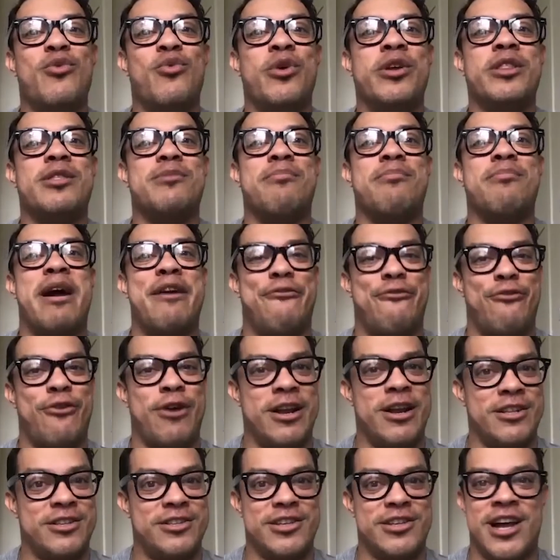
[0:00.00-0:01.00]
it with my
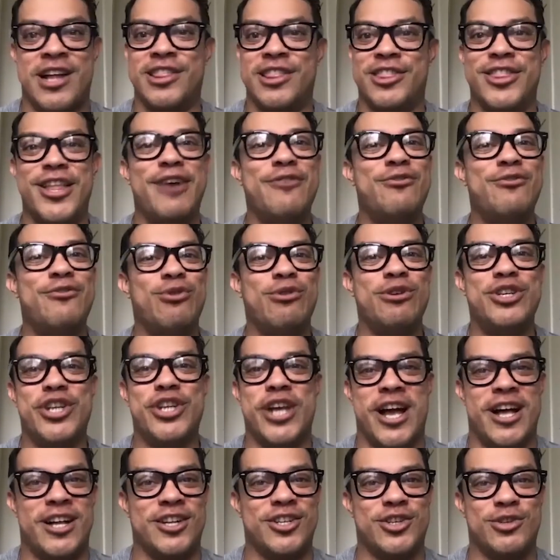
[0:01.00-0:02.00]
friends. I love doing
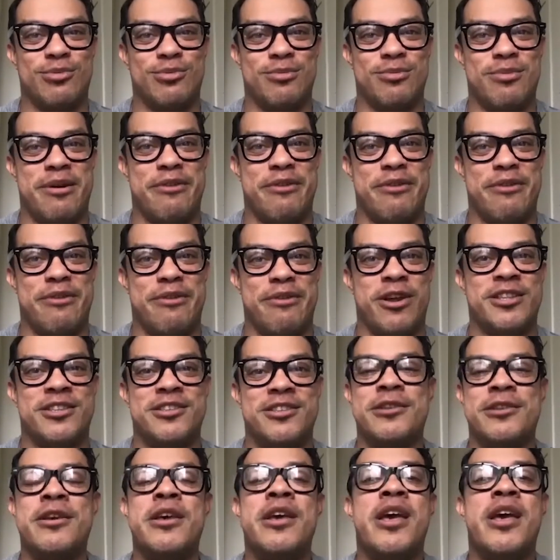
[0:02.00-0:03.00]
challenges with my
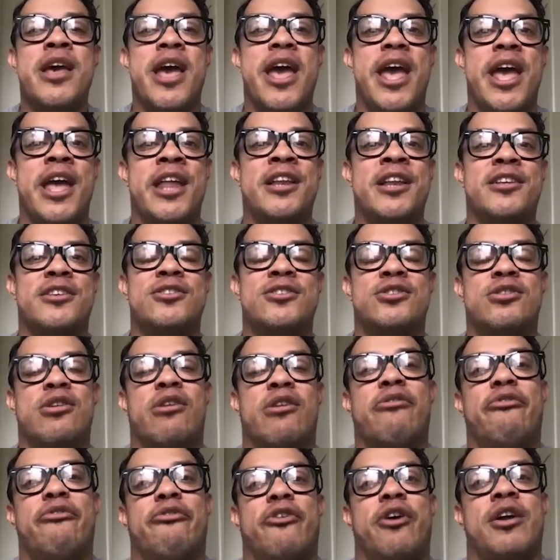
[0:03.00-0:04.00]
friends, and it's
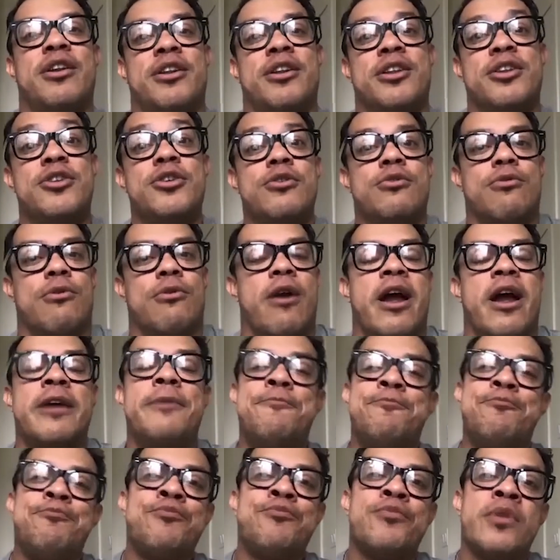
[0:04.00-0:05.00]
so fun to do,
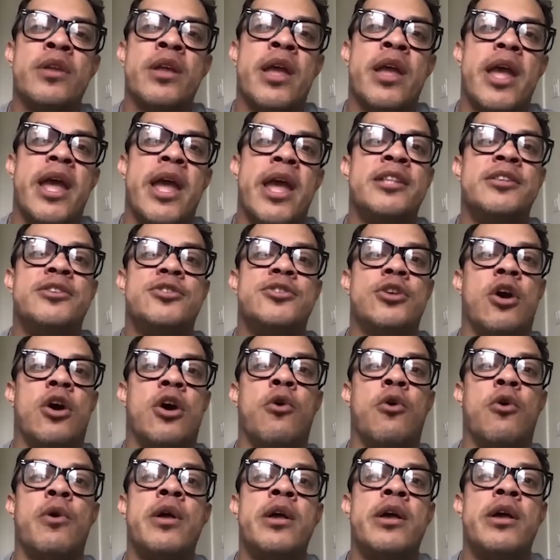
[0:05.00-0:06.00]
right? And
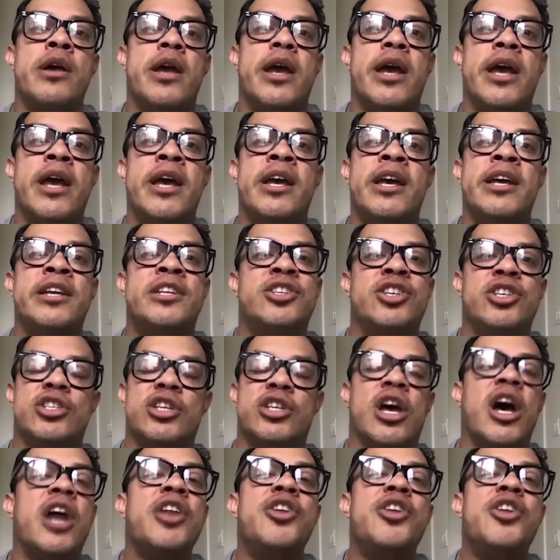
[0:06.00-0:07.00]
so it's
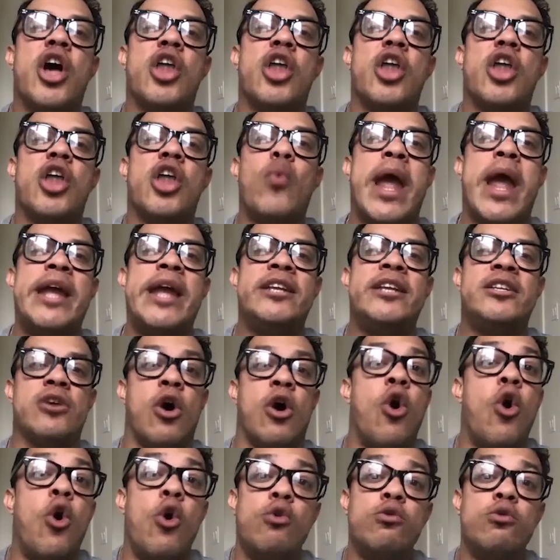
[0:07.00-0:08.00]
just another way
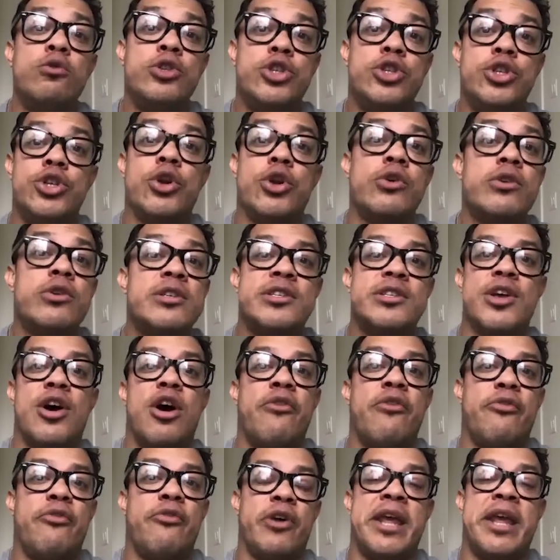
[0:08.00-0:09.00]
to hold
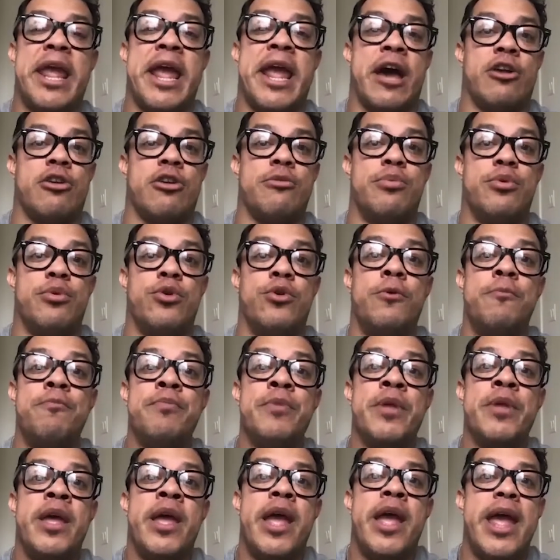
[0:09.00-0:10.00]
yourself
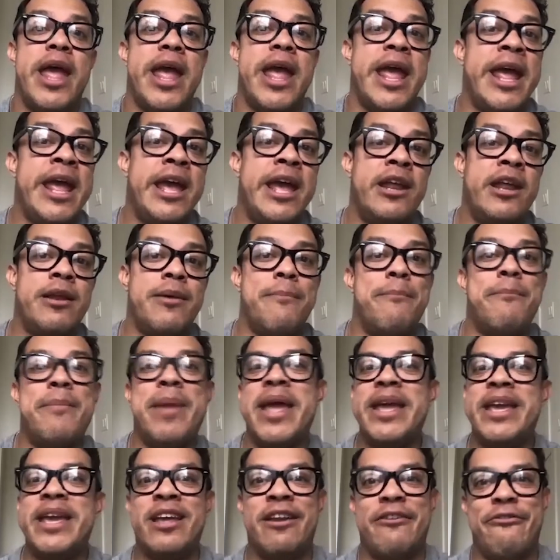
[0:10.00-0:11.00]
accountable and
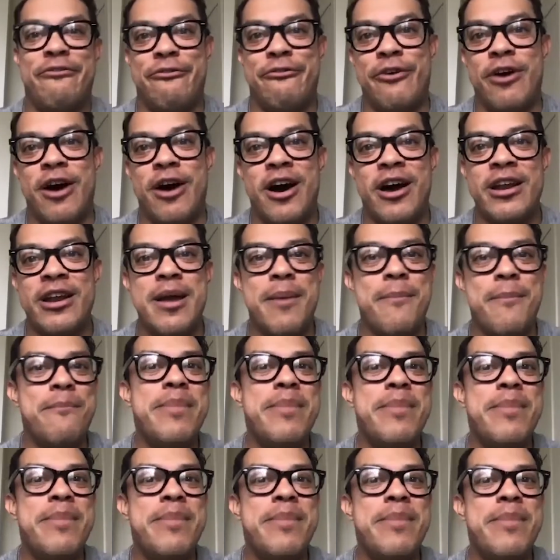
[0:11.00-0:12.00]
make it fun,
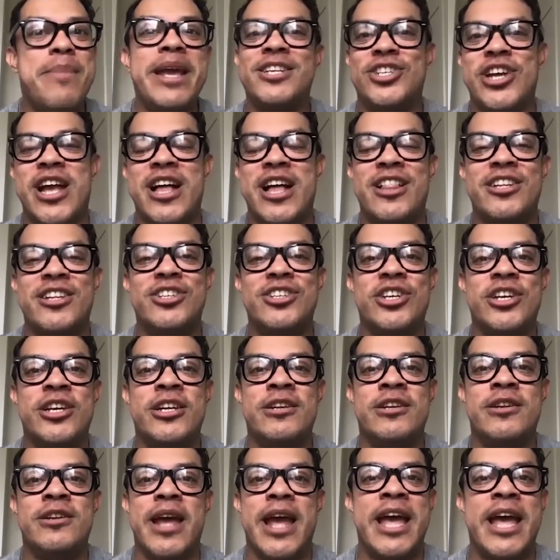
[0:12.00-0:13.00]
make it
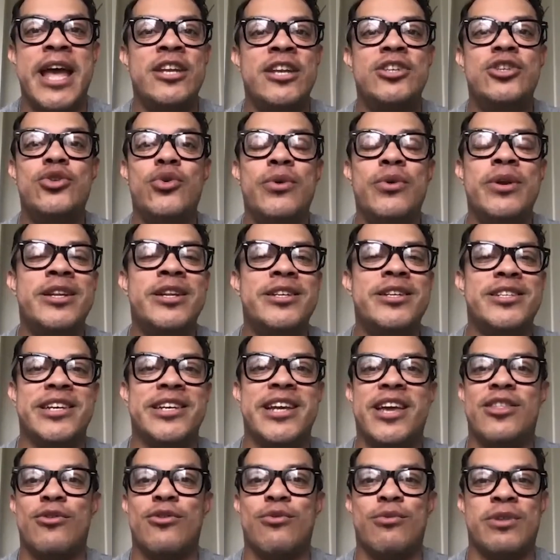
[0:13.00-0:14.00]
challenging, and doing
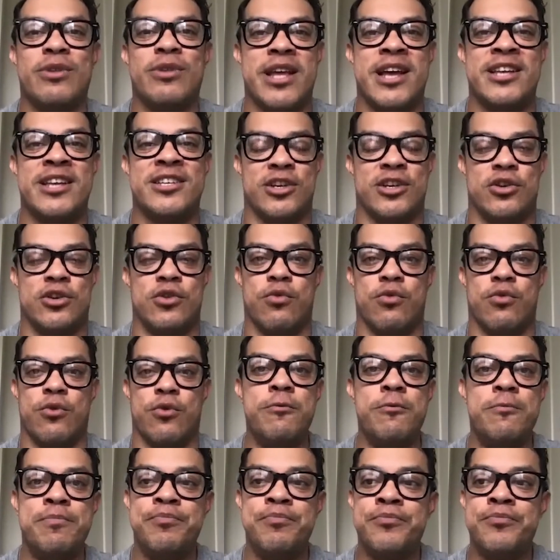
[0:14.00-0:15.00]
it together with as a
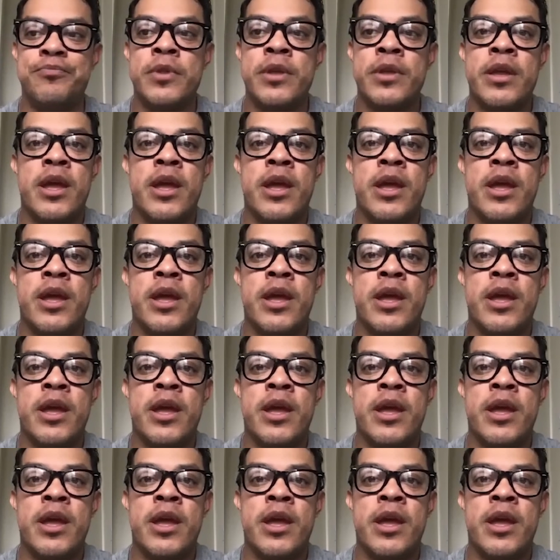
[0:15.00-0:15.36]
group